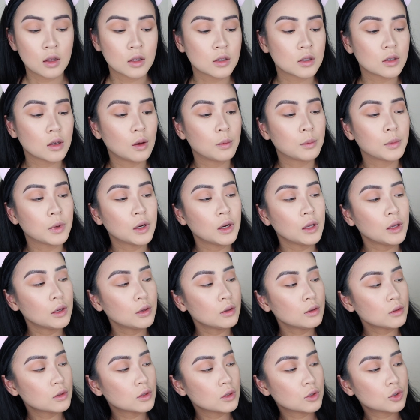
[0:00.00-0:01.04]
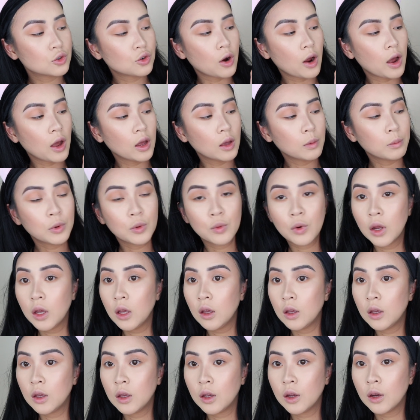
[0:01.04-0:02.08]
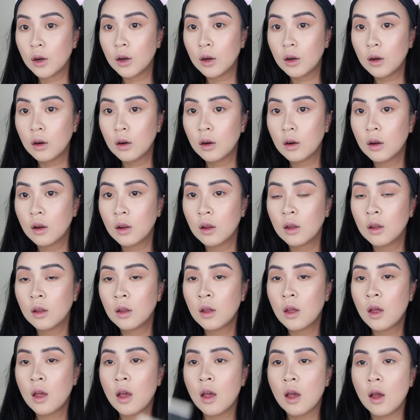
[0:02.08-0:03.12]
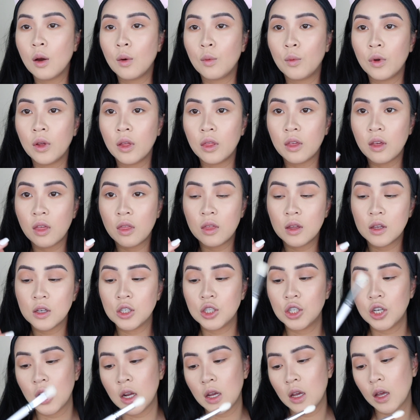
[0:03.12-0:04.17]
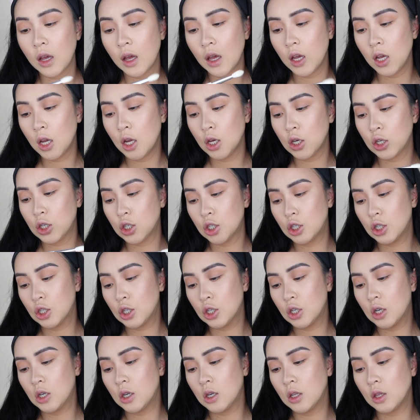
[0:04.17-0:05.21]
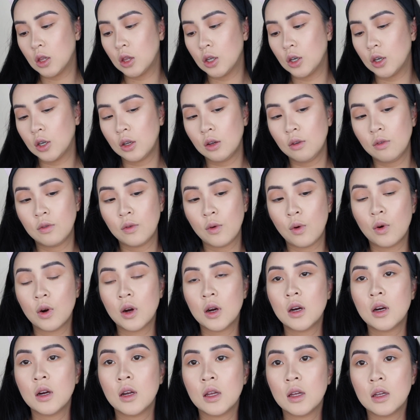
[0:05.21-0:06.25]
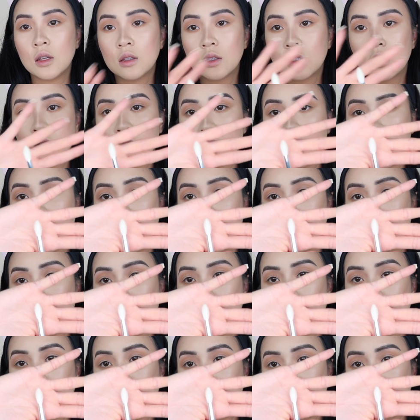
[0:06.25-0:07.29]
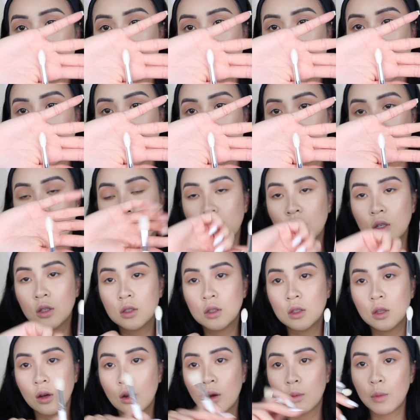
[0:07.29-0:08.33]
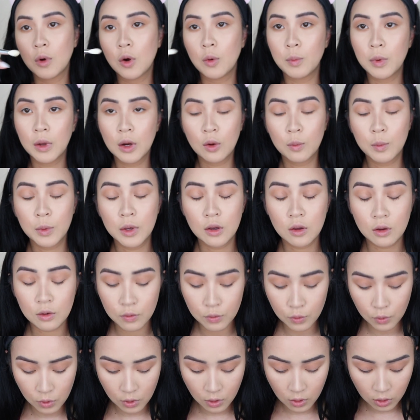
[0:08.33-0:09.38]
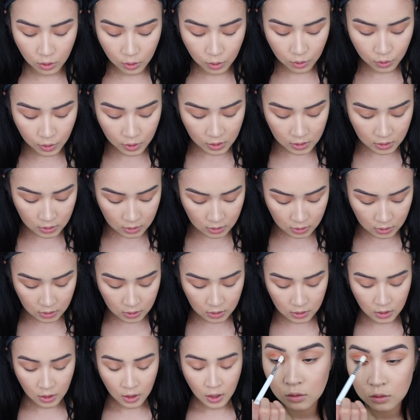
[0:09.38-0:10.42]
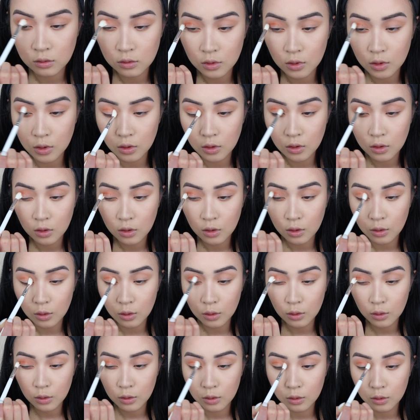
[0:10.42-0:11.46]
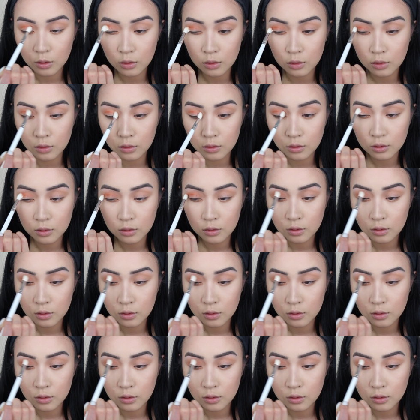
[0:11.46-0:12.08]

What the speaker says: So I'm gonna use Tribe right here with the JH34. It's a pointy brush, so I'm hoping it'll be good for the crease. Ooh,